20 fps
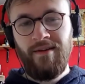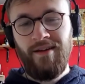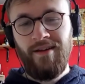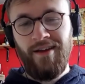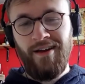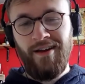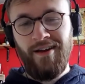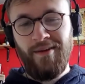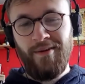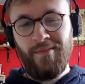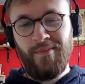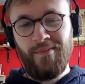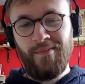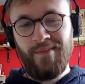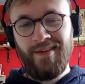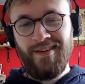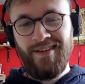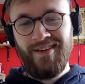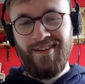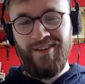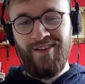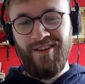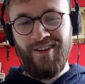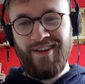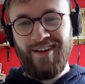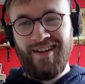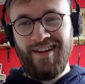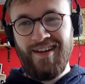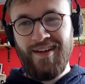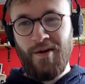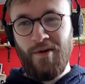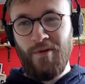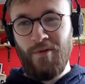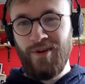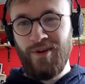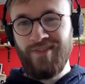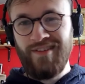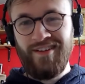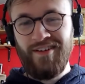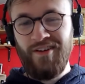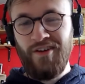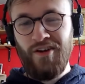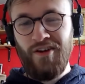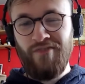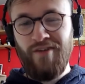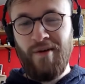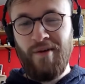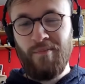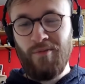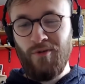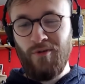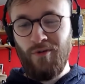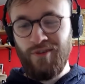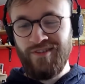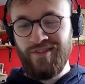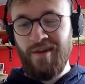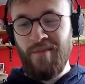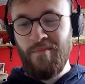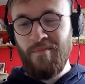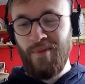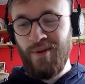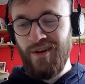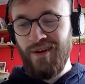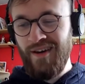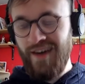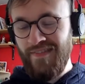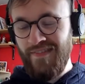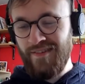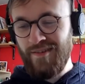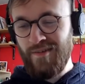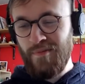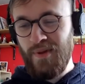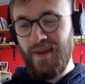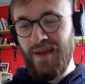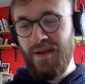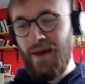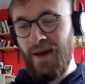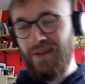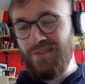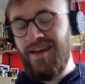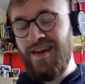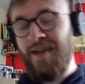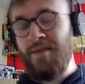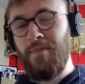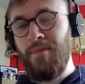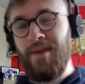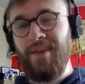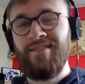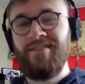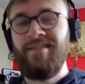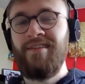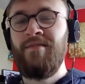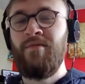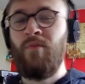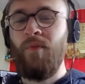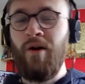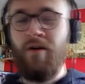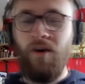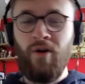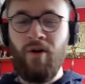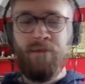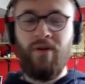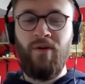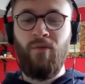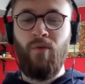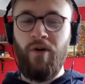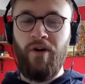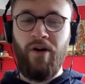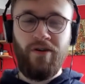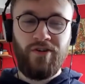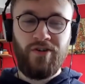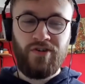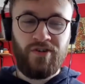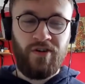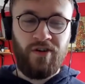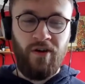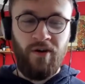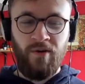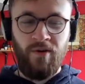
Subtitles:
I want to say like November or December, and there's a bit about 10 minutes in where I just go,